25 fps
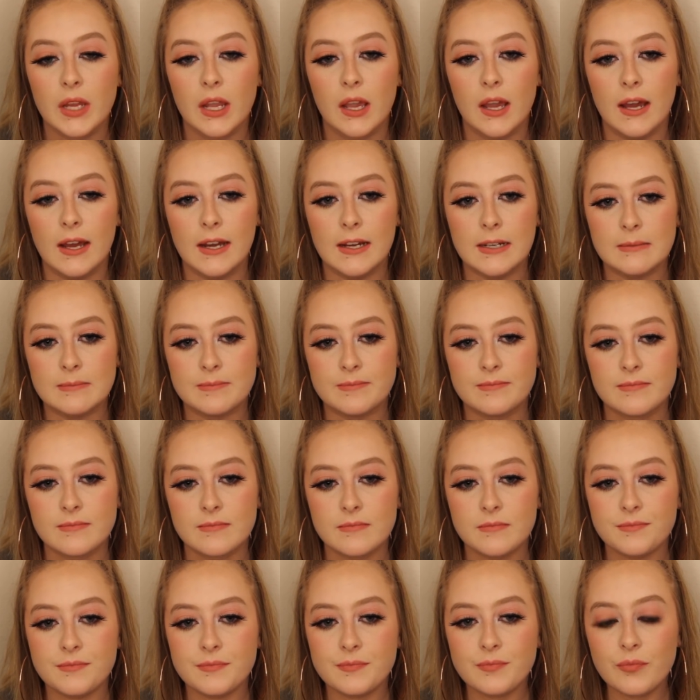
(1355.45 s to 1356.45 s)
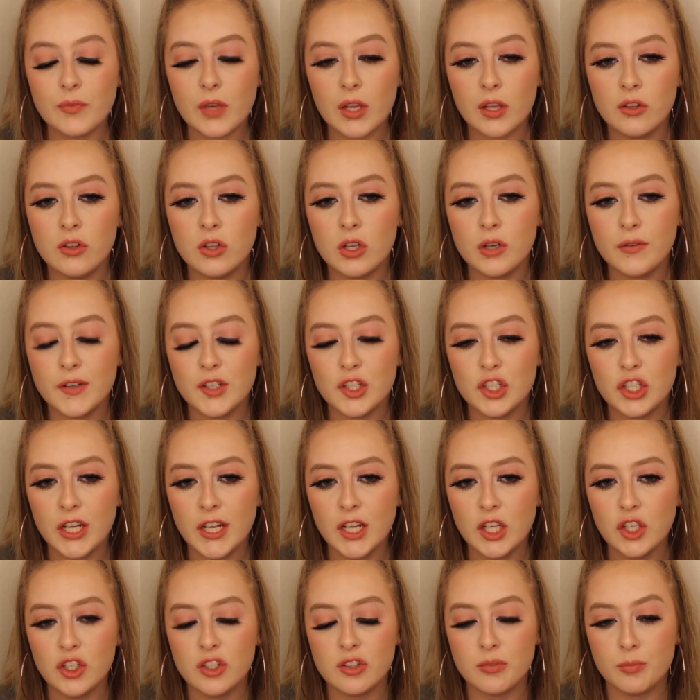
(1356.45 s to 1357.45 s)
So if it
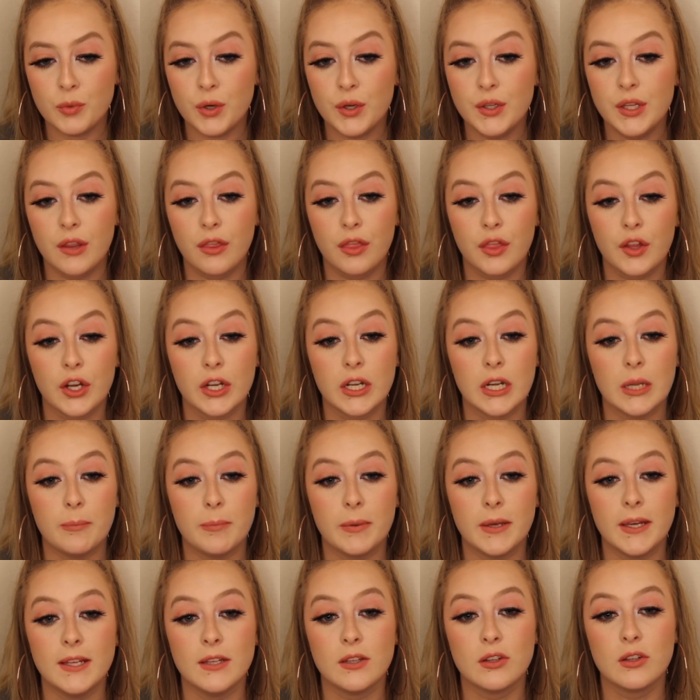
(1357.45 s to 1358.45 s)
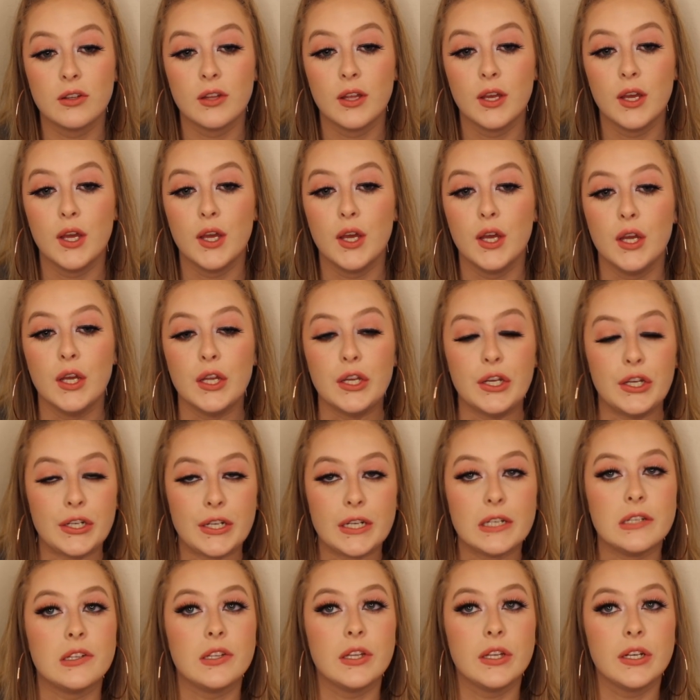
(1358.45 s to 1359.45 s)
changes more than 30 beats, you're
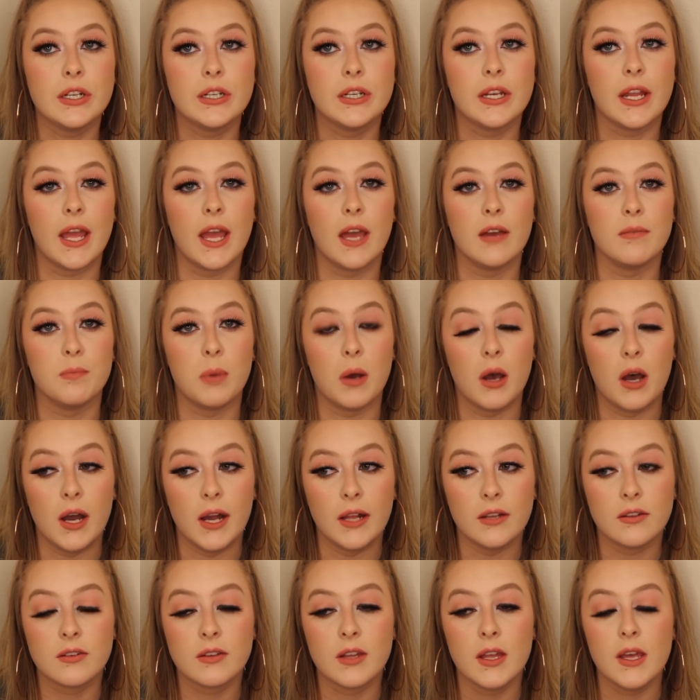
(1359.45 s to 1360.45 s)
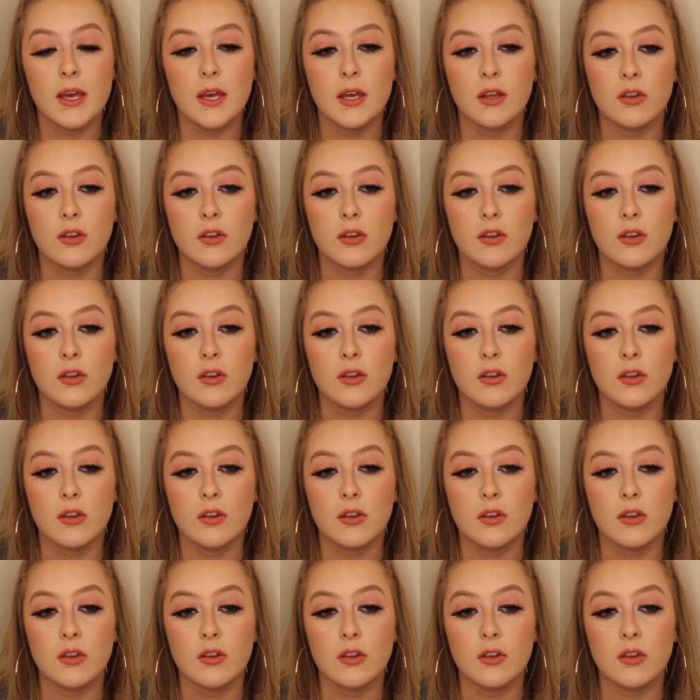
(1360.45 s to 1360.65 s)
considered to have POTS.